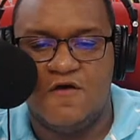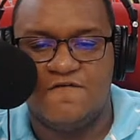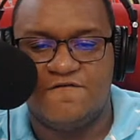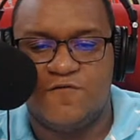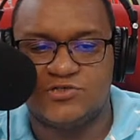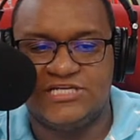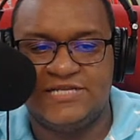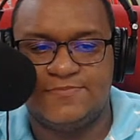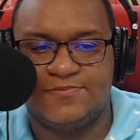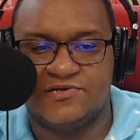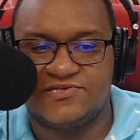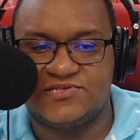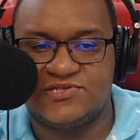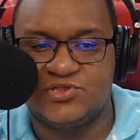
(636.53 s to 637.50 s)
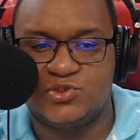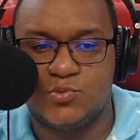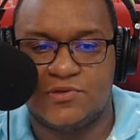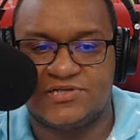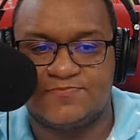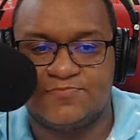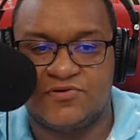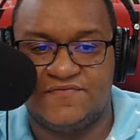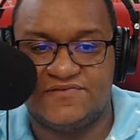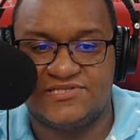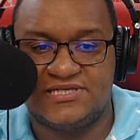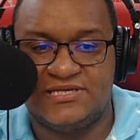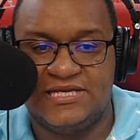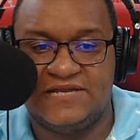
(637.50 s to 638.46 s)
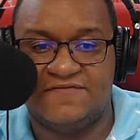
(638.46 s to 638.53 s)
14 persons who were
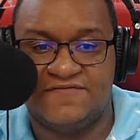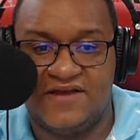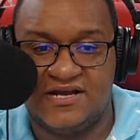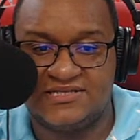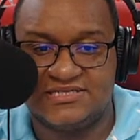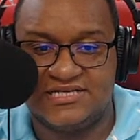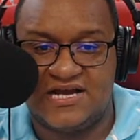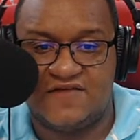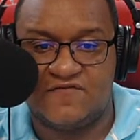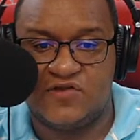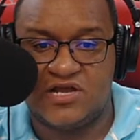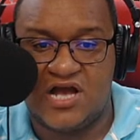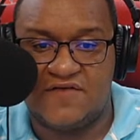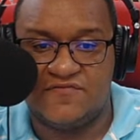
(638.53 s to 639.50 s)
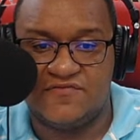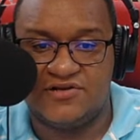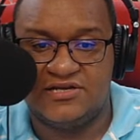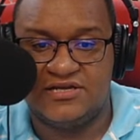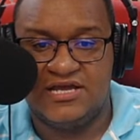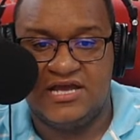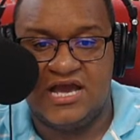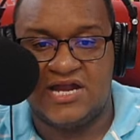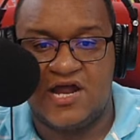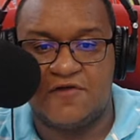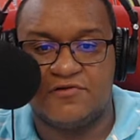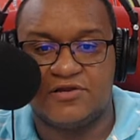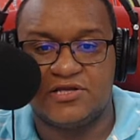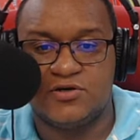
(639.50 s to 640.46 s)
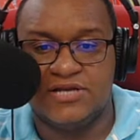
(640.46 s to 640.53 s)
previously infected have recovered and
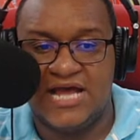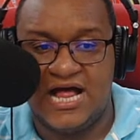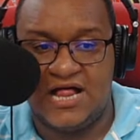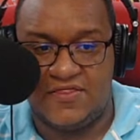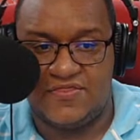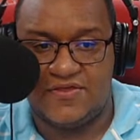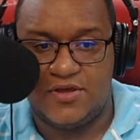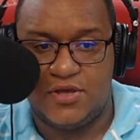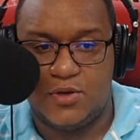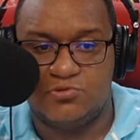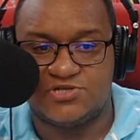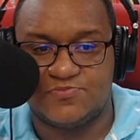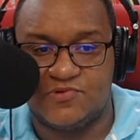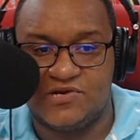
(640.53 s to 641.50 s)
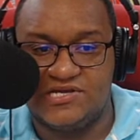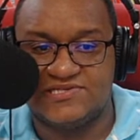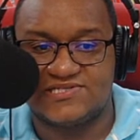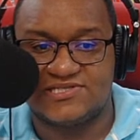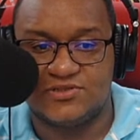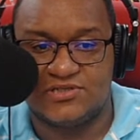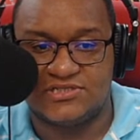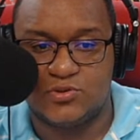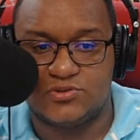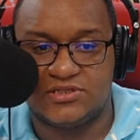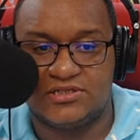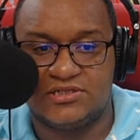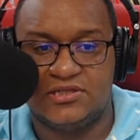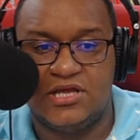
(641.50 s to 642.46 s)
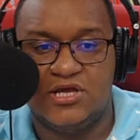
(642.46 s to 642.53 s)
are in good health, which brings to the
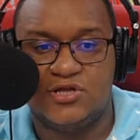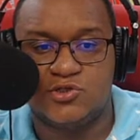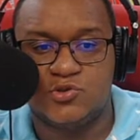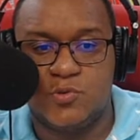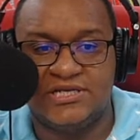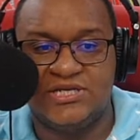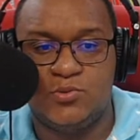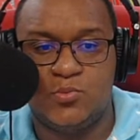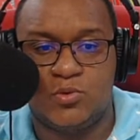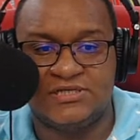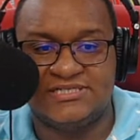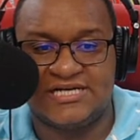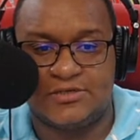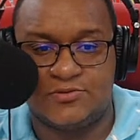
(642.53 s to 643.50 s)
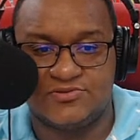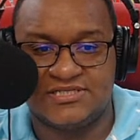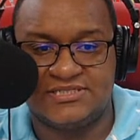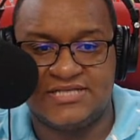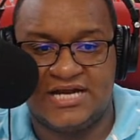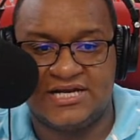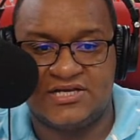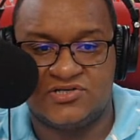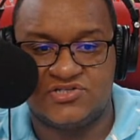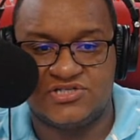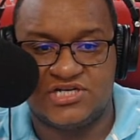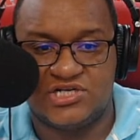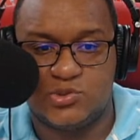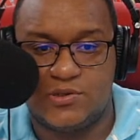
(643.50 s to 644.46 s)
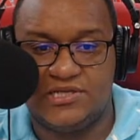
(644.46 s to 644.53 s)
total
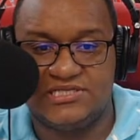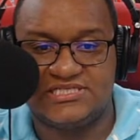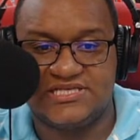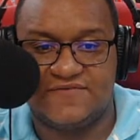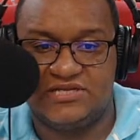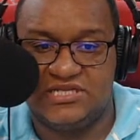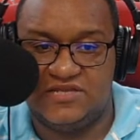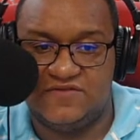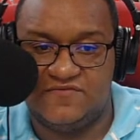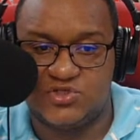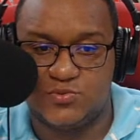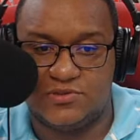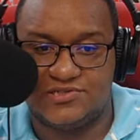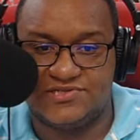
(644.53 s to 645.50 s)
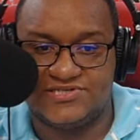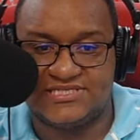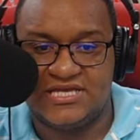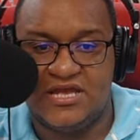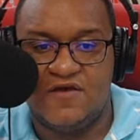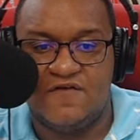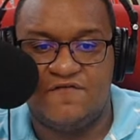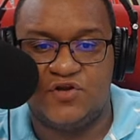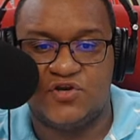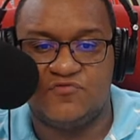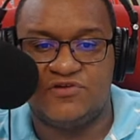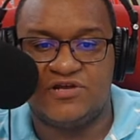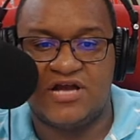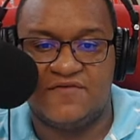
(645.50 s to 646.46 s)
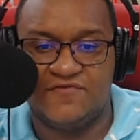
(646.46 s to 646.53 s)
21,927 individuals fully
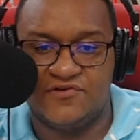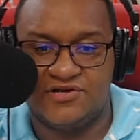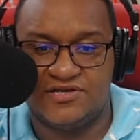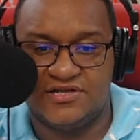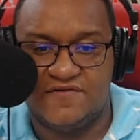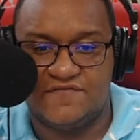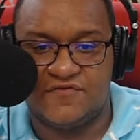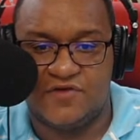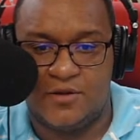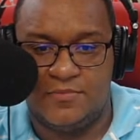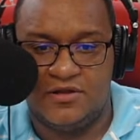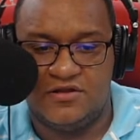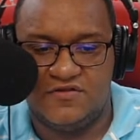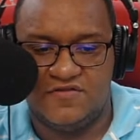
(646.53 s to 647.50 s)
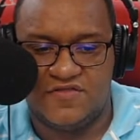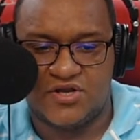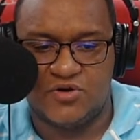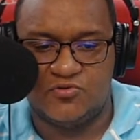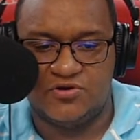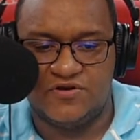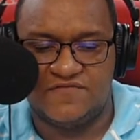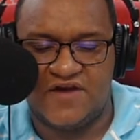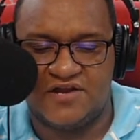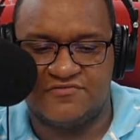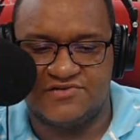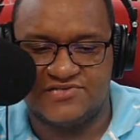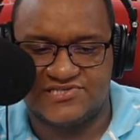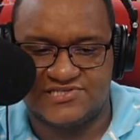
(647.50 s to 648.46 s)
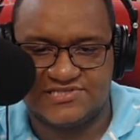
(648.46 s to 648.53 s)
recovered from the
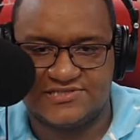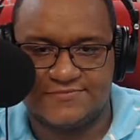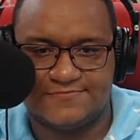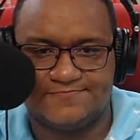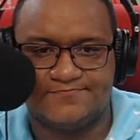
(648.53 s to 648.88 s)
coronavirus.